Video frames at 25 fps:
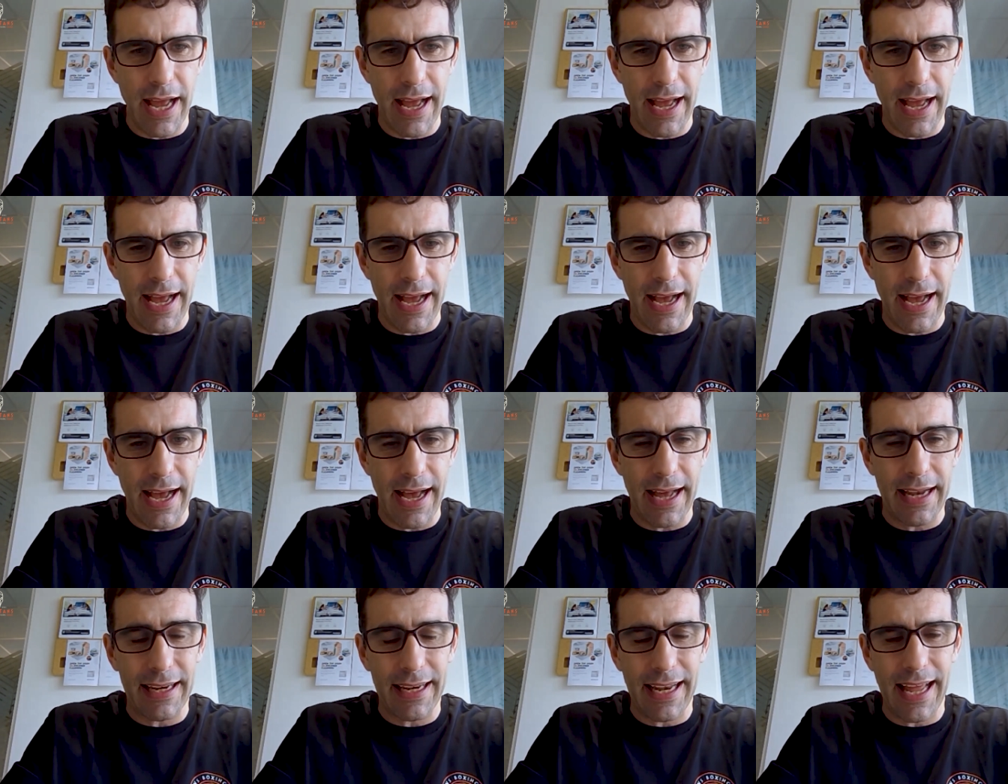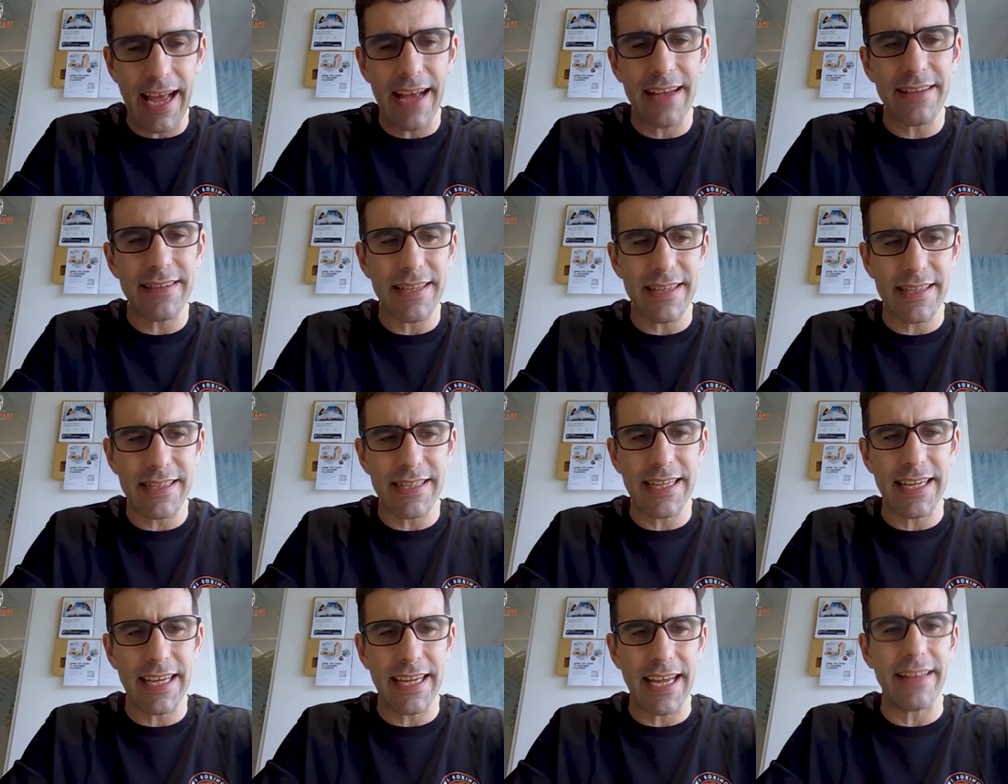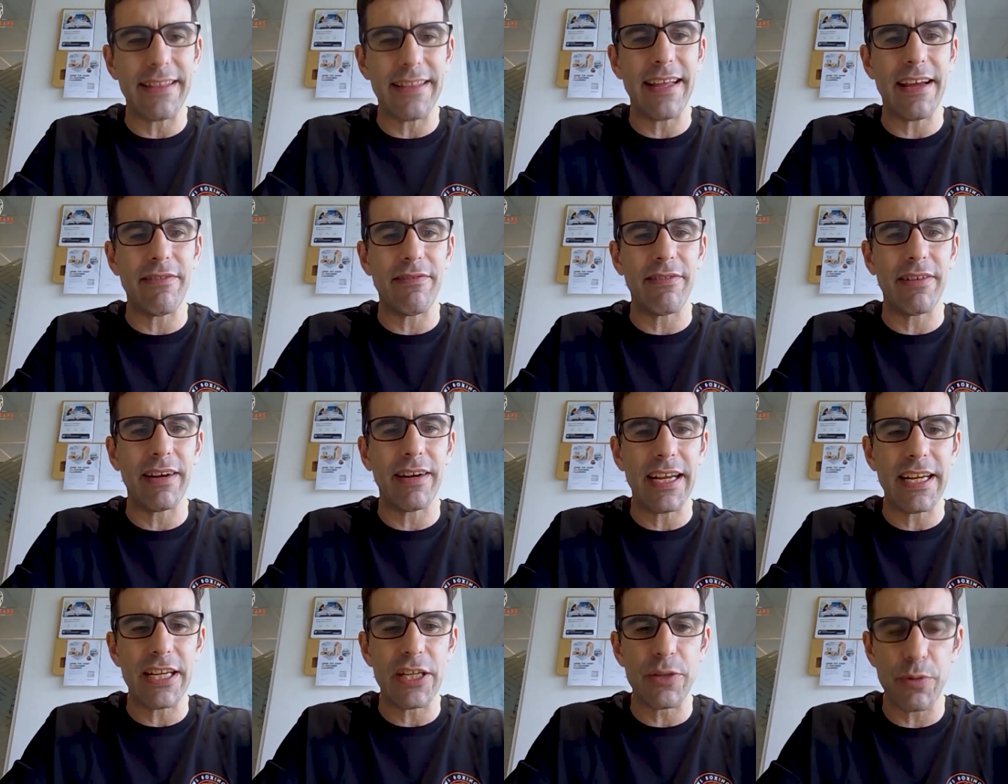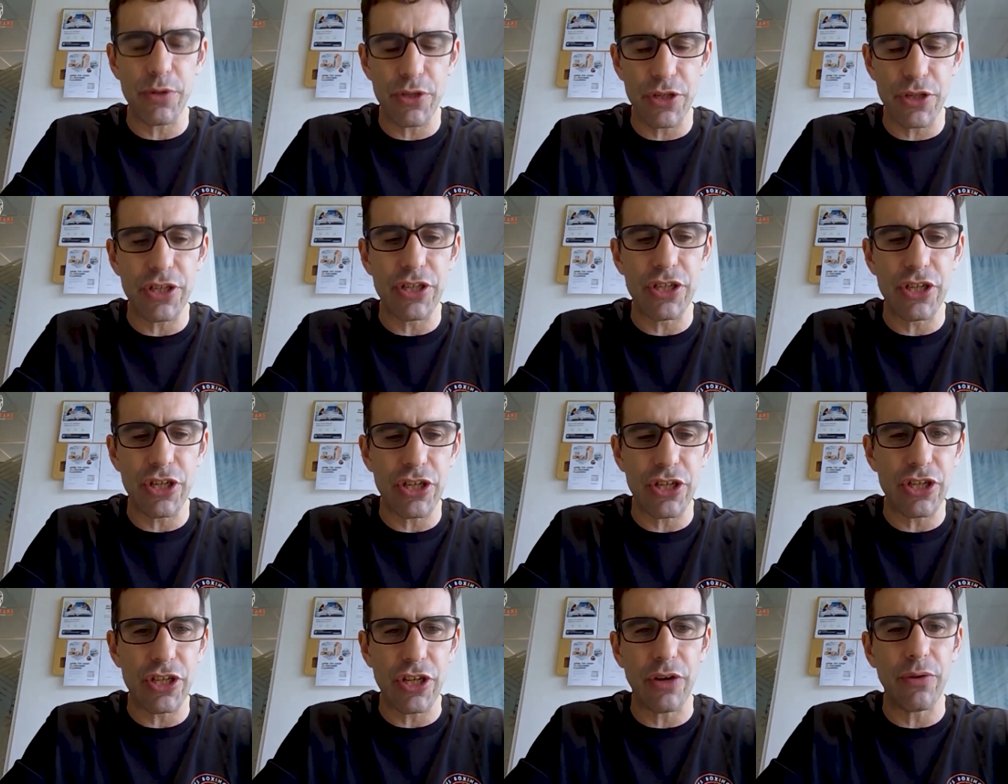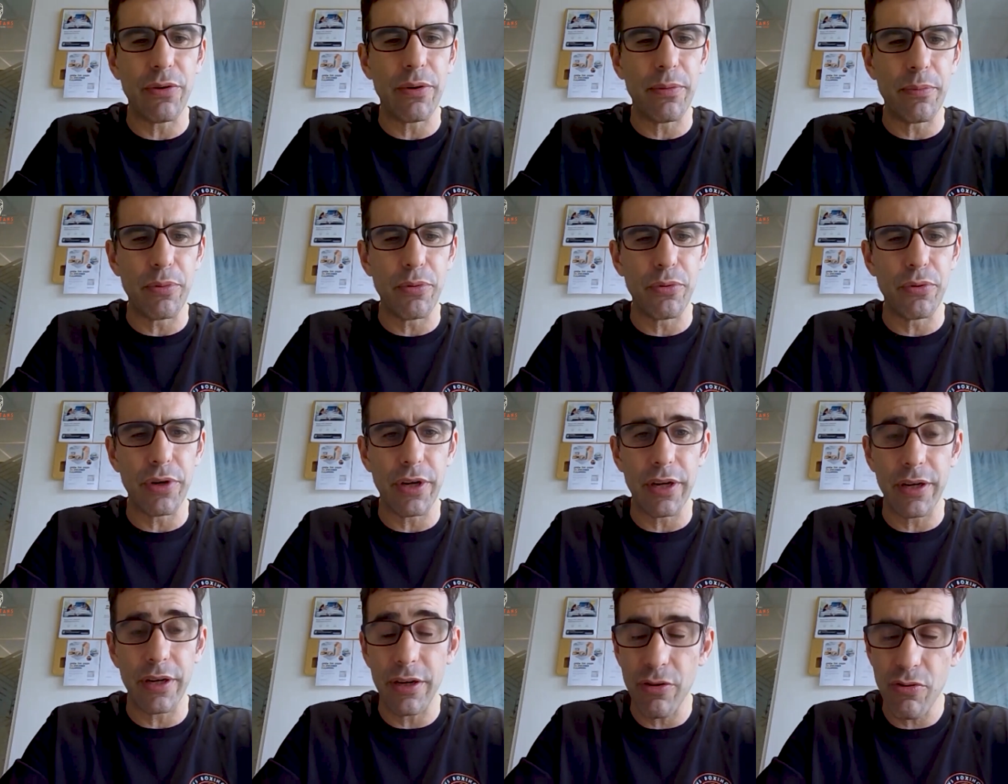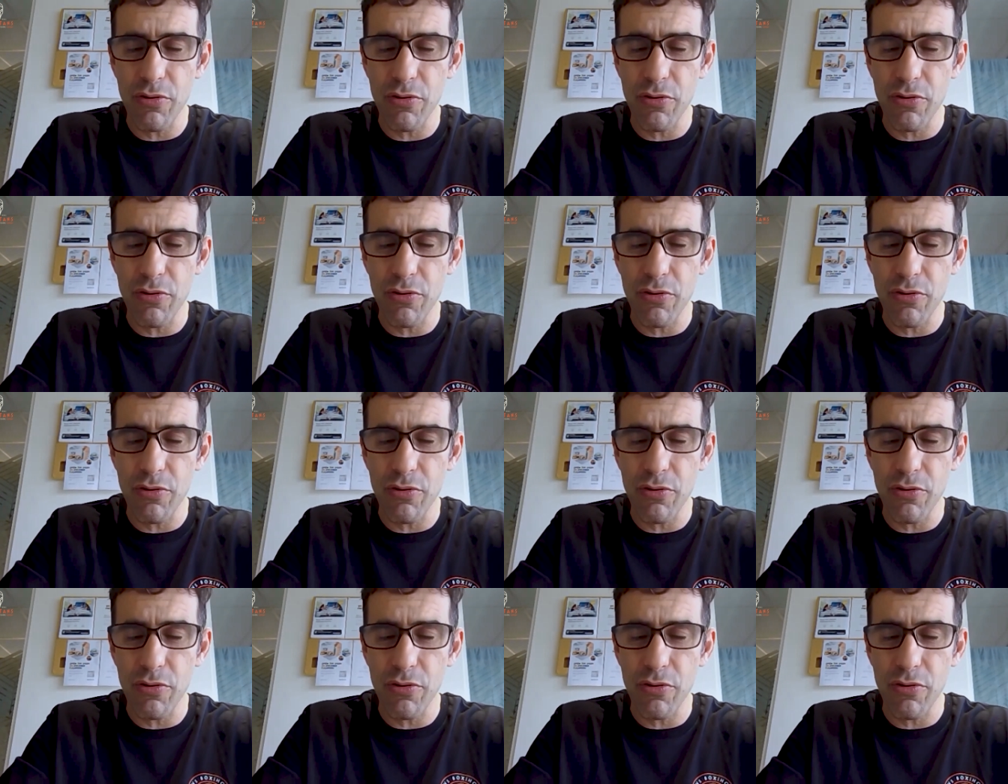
allows us to get that release, which is just so important.